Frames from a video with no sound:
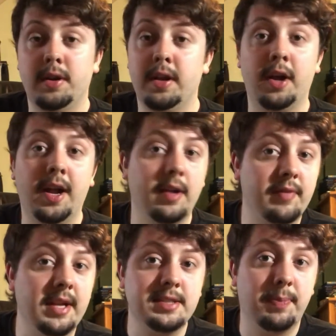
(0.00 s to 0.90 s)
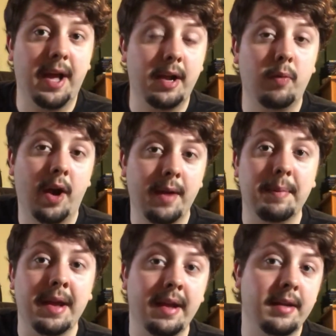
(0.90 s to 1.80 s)
not everything's black and white,
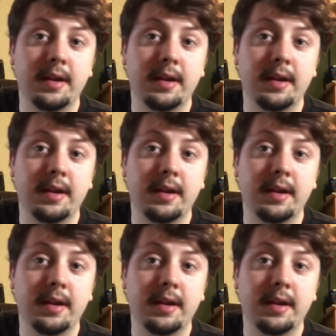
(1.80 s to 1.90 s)
man.